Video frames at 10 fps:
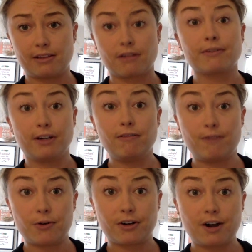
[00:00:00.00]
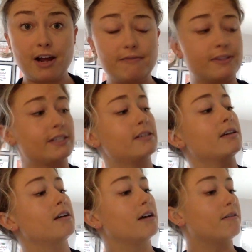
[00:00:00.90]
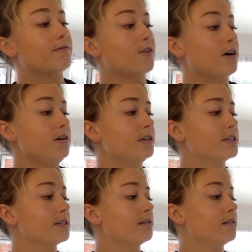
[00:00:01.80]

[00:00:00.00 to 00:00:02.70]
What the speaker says: They're real photographs of frogs.